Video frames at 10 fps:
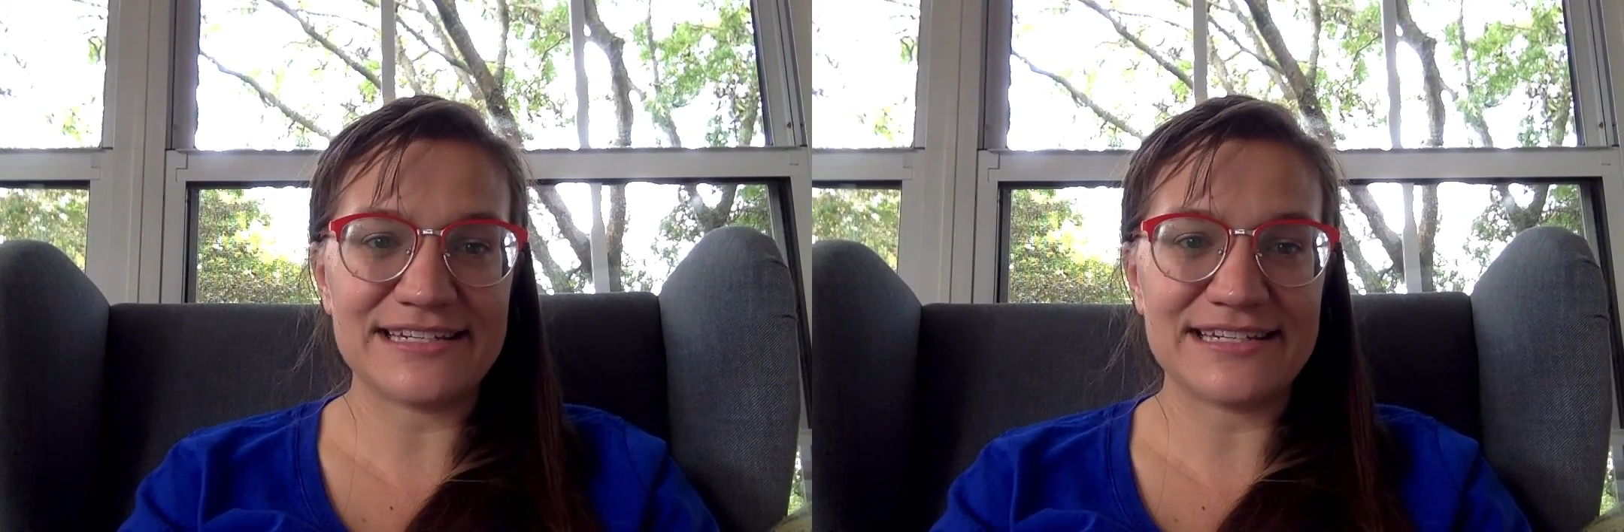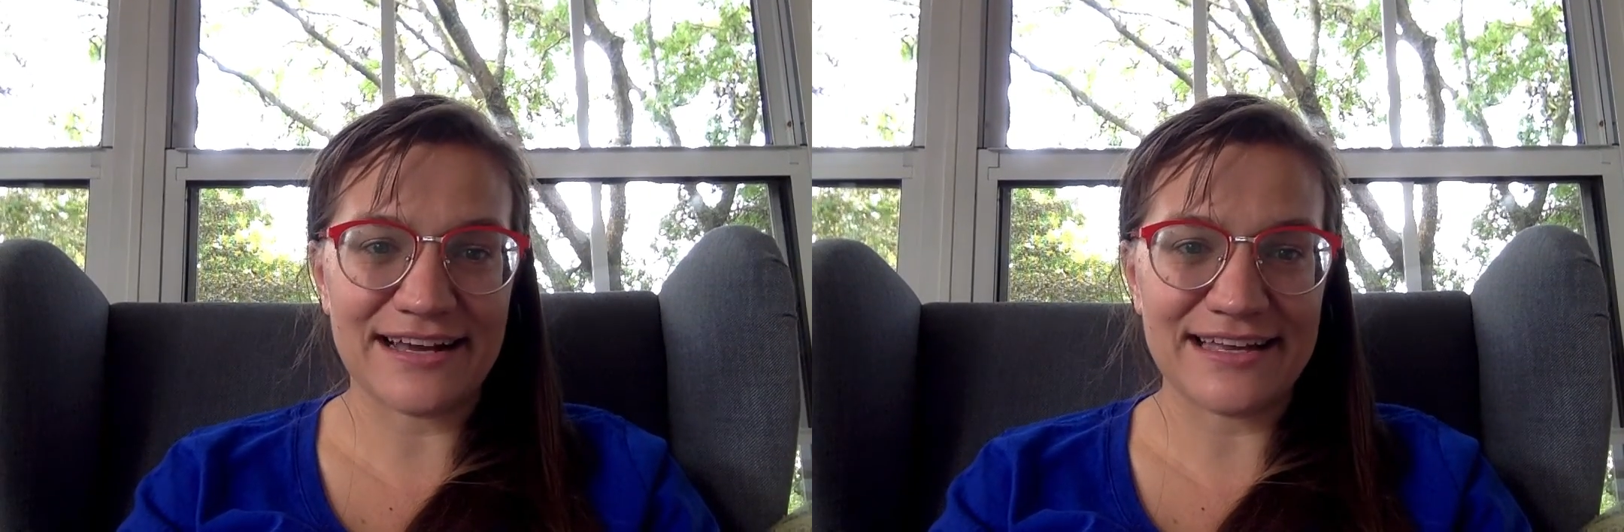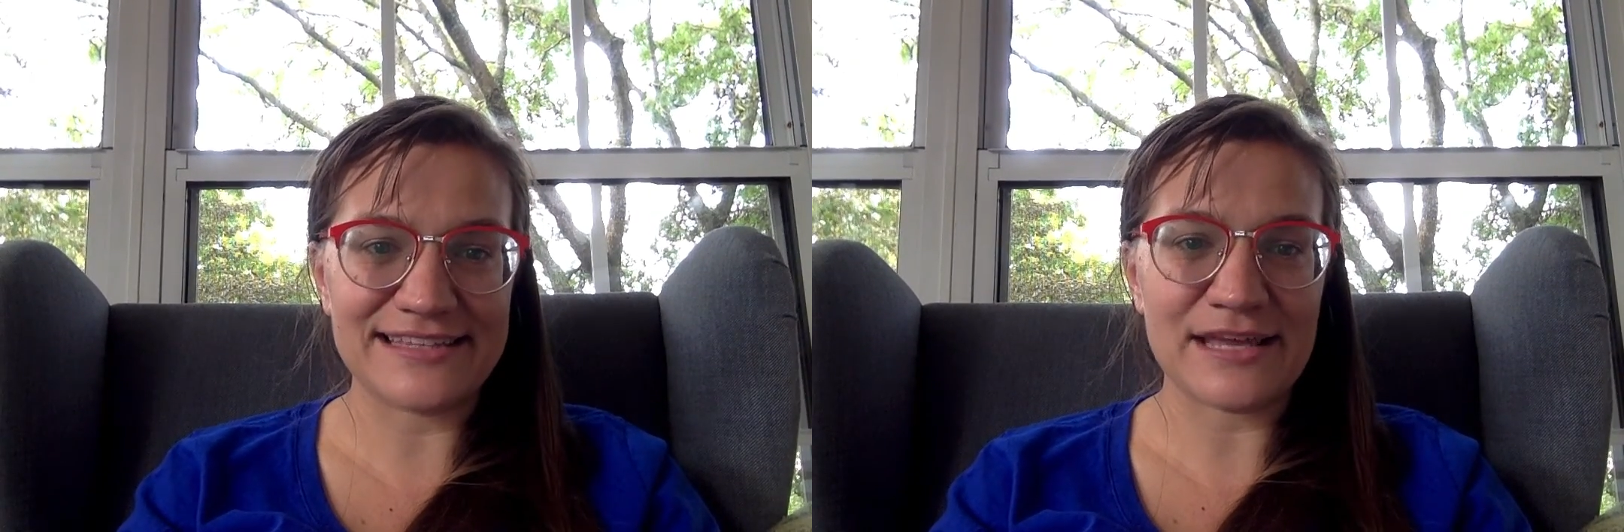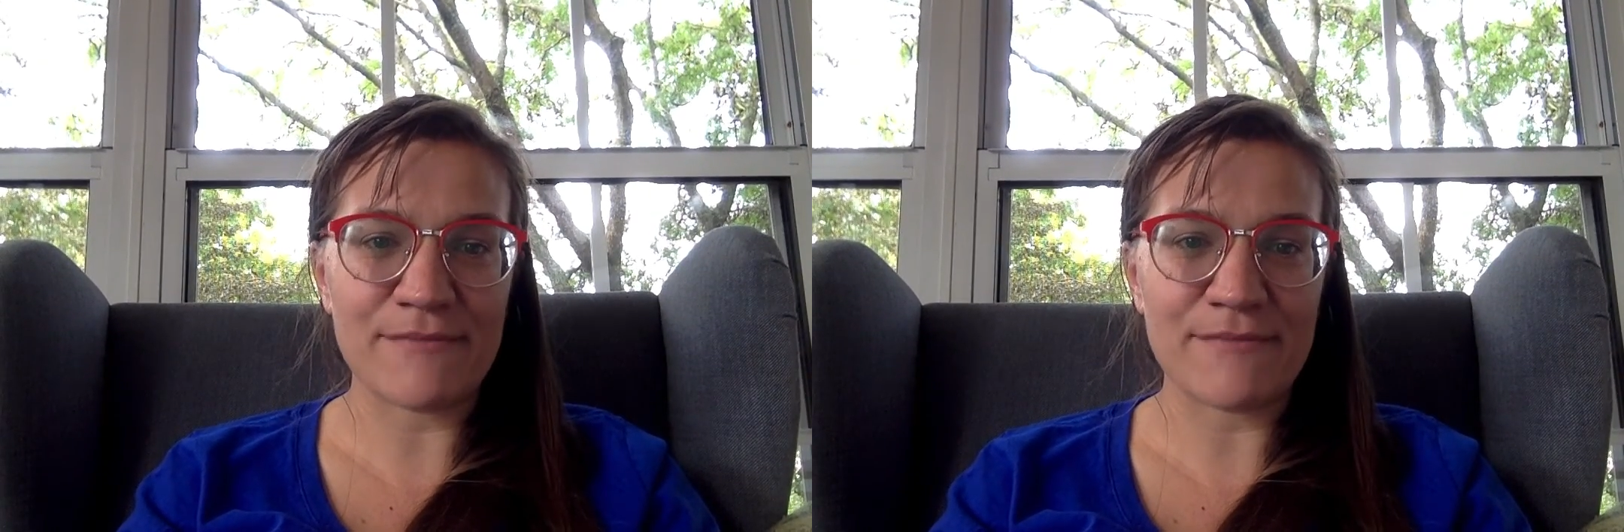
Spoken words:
does